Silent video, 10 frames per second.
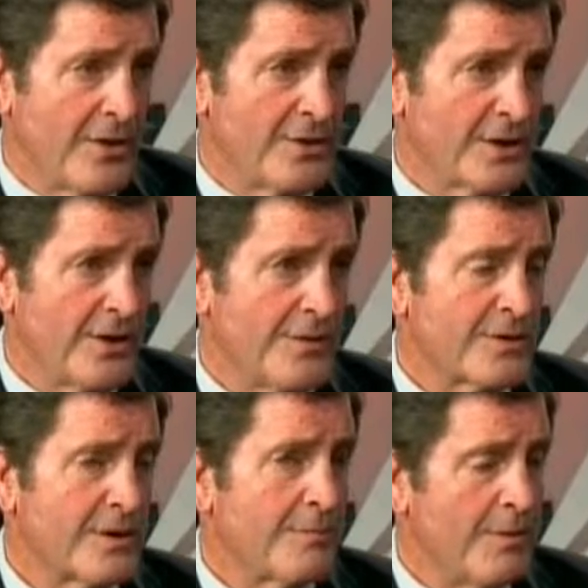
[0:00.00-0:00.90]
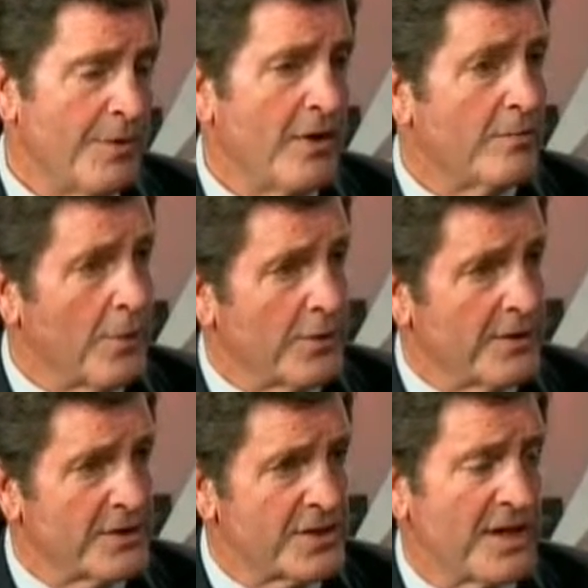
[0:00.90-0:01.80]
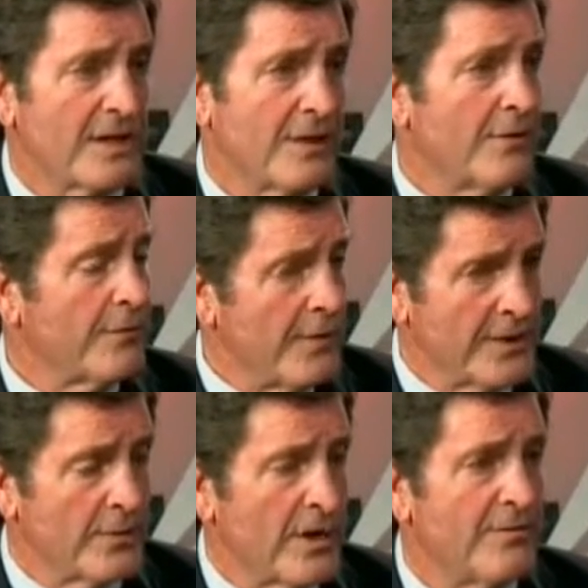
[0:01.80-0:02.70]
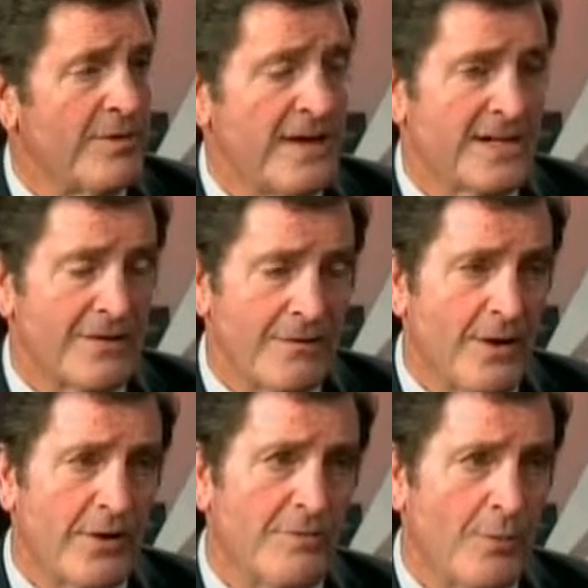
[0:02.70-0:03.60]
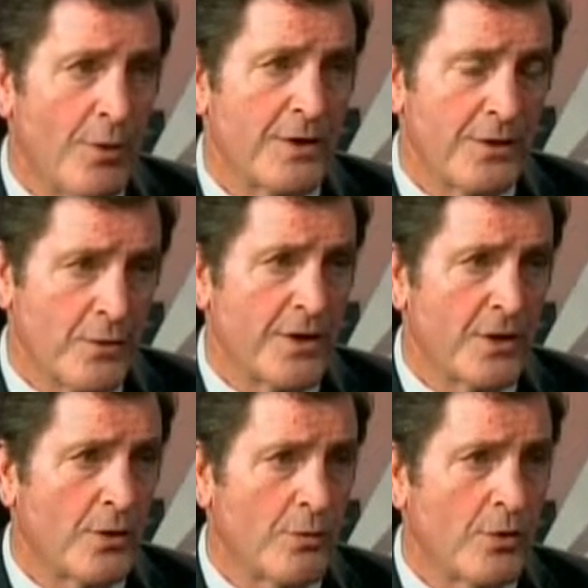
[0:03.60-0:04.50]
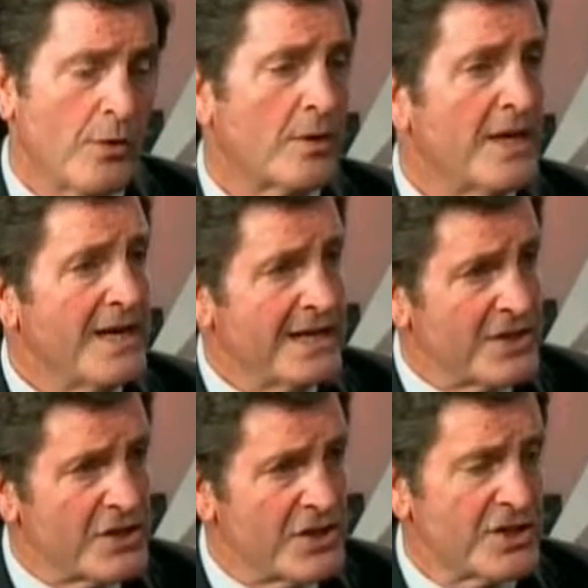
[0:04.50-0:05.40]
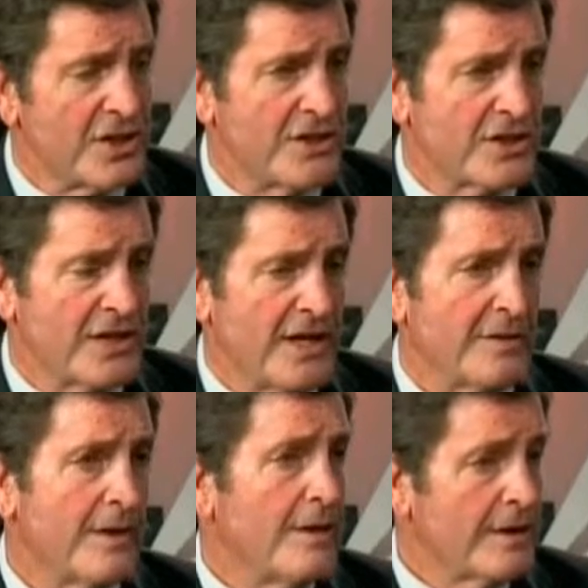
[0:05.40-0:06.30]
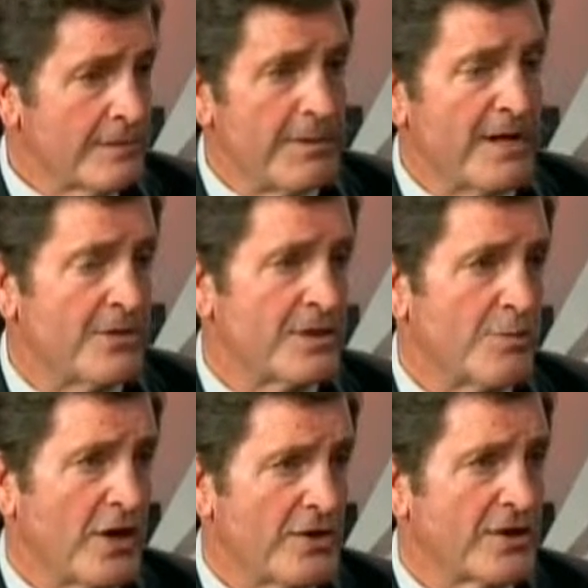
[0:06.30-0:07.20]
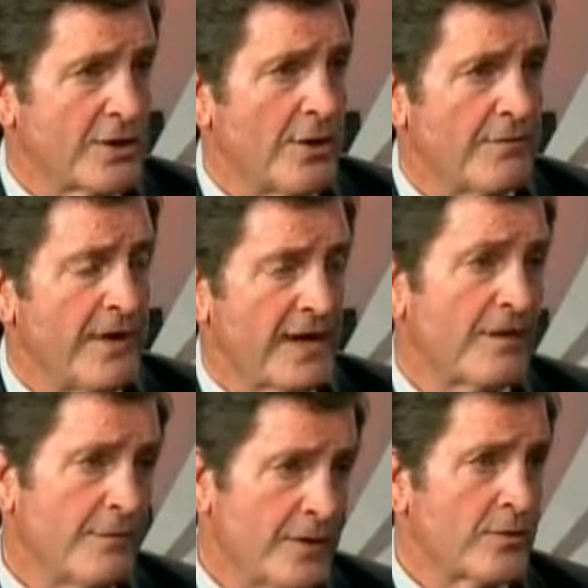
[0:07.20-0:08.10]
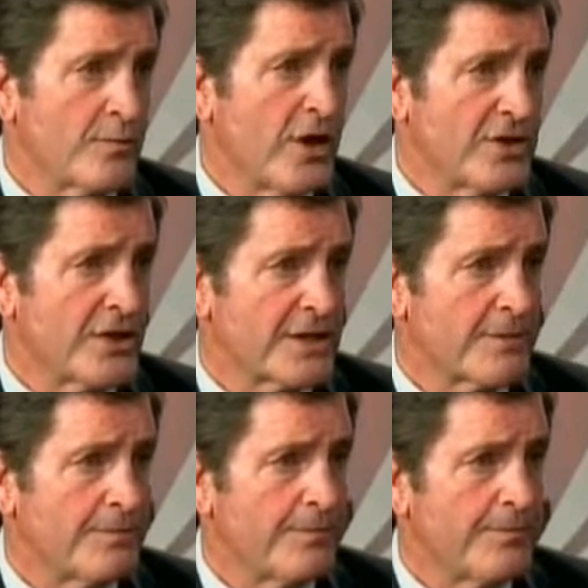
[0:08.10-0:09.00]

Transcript: get ourselves prepared both at the state level. The federal government has a very important, critical role in assisting the state, because many of these projects are, in fact, federal projects.